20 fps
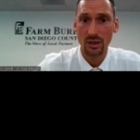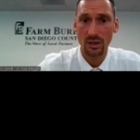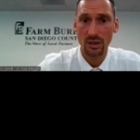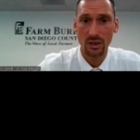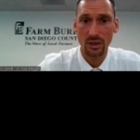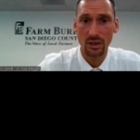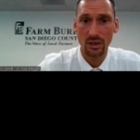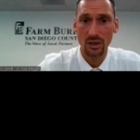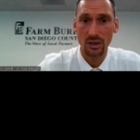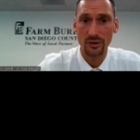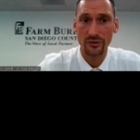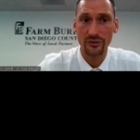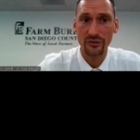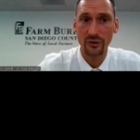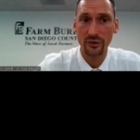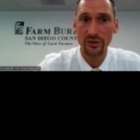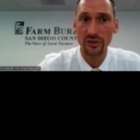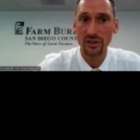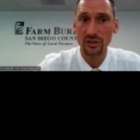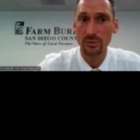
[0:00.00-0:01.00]
Uh,
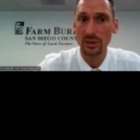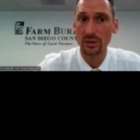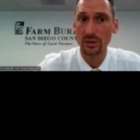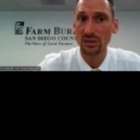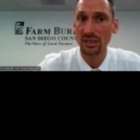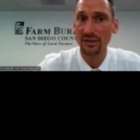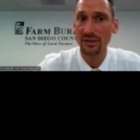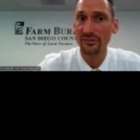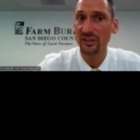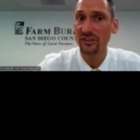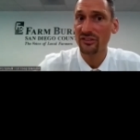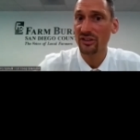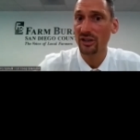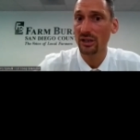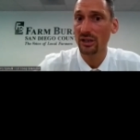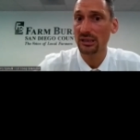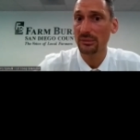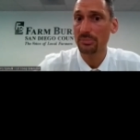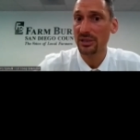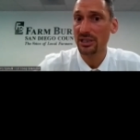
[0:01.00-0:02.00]
so here we could have
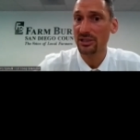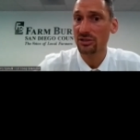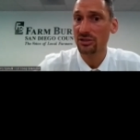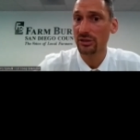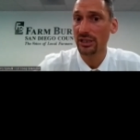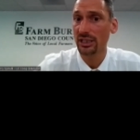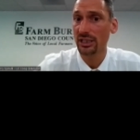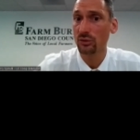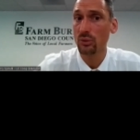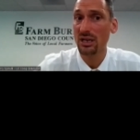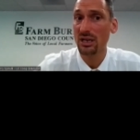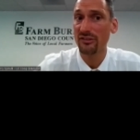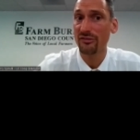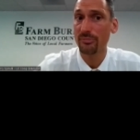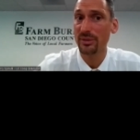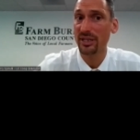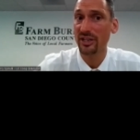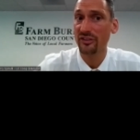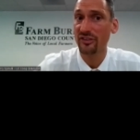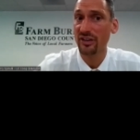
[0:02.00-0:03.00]
installed a pressure, a
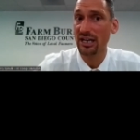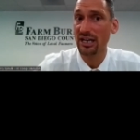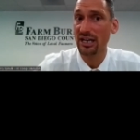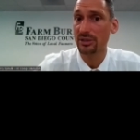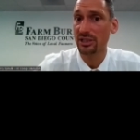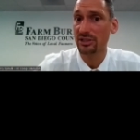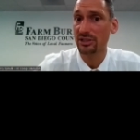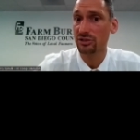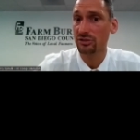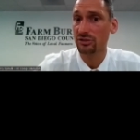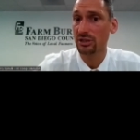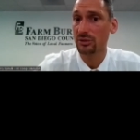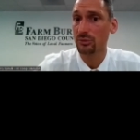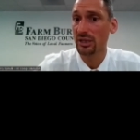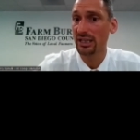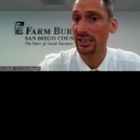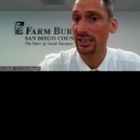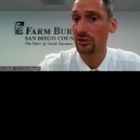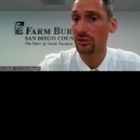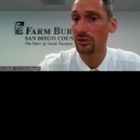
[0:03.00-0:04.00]
12 psi pressure
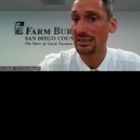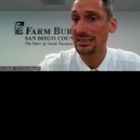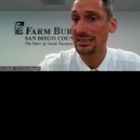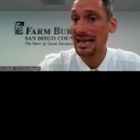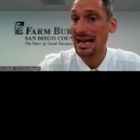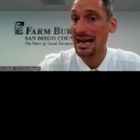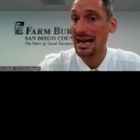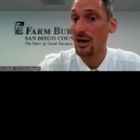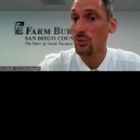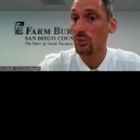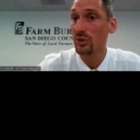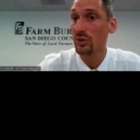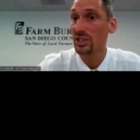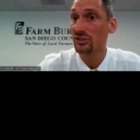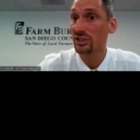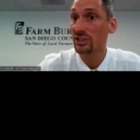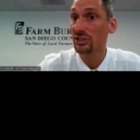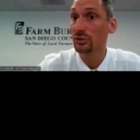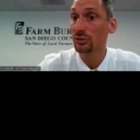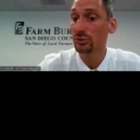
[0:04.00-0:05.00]
regulator, and now we
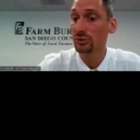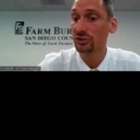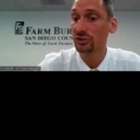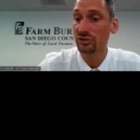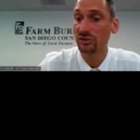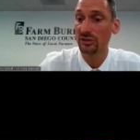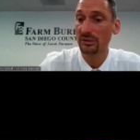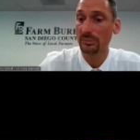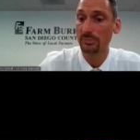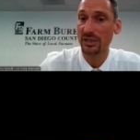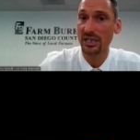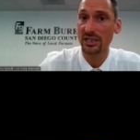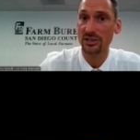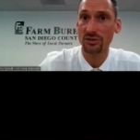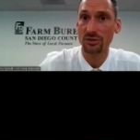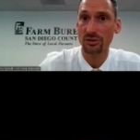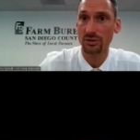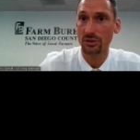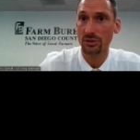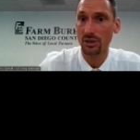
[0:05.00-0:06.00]
reduced the
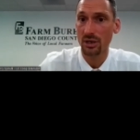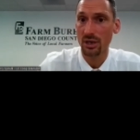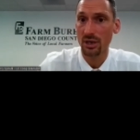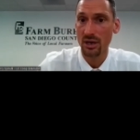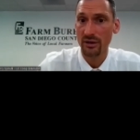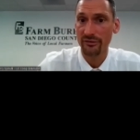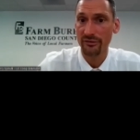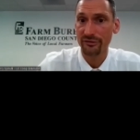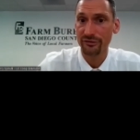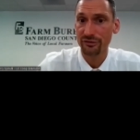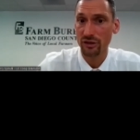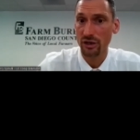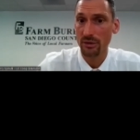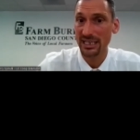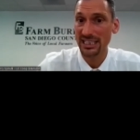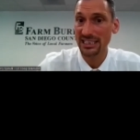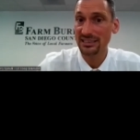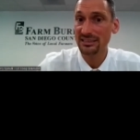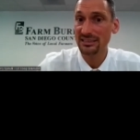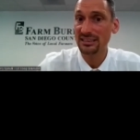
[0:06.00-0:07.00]
pressure
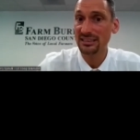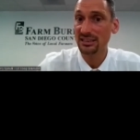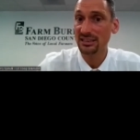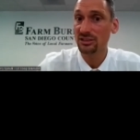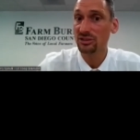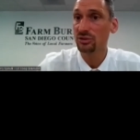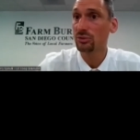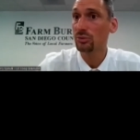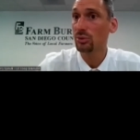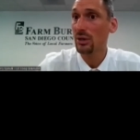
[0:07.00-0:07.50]
from 18 to